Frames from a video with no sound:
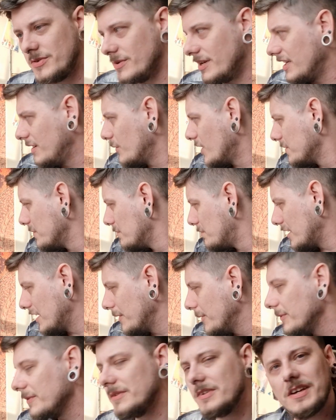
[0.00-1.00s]

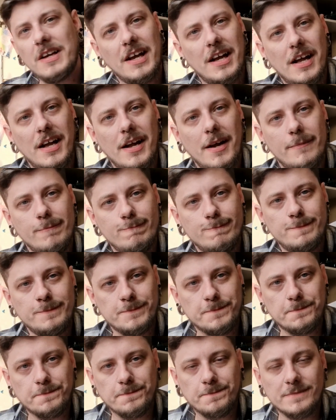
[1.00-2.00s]
£21.
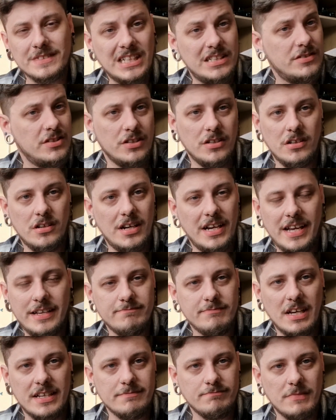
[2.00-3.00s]
So I
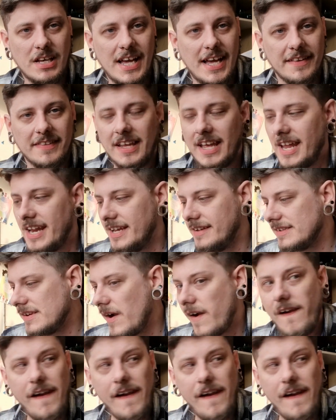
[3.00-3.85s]
had to get it.